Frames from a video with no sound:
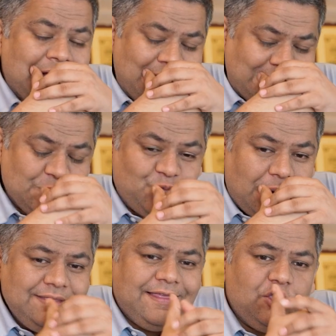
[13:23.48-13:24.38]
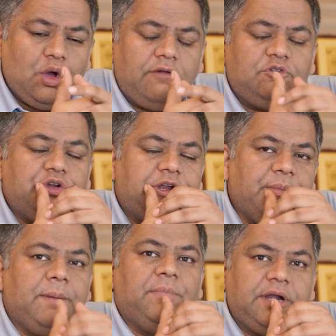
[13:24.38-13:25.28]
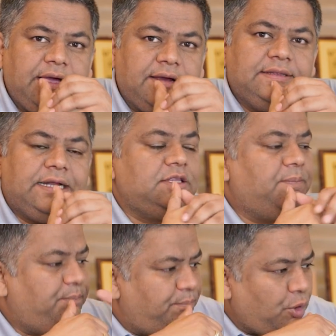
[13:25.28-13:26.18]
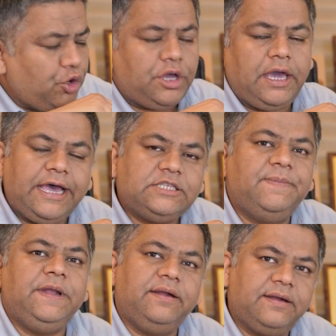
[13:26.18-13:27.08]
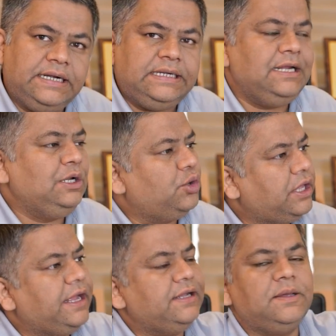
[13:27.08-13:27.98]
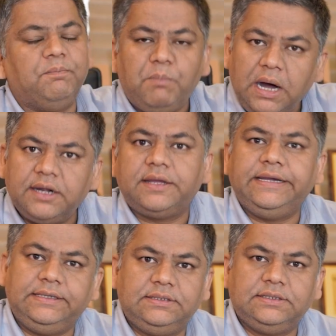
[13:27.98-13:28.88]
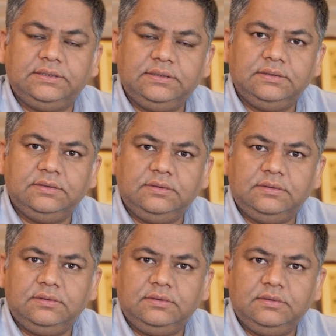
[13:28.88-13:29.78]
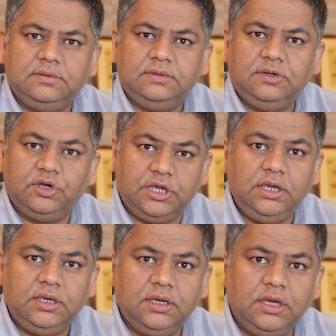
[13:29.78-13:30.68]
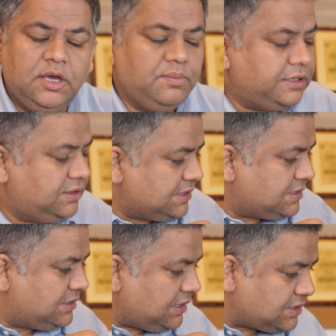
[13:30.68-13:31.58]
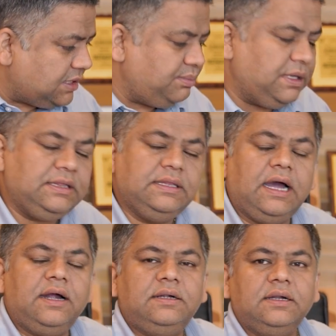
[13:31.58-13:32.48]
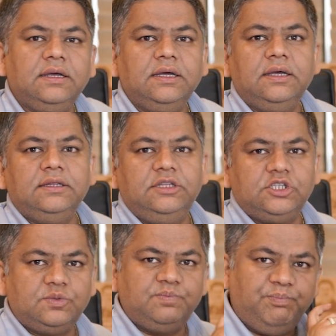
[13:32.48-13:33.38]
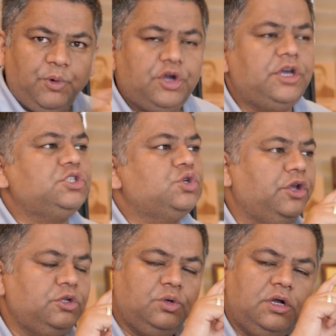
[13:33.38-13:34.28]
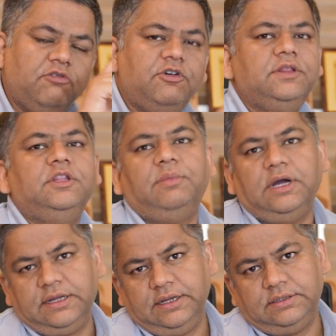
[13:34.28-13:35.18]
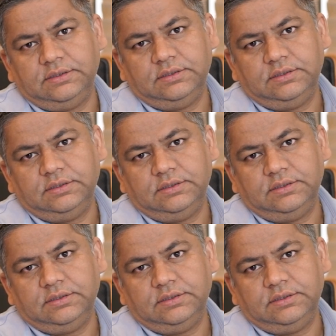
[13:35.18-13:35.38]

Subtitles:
So one thing you have to remember here, that the book has been written looking at the market. Okay, but this doesn't mean that this book is going to govern the market.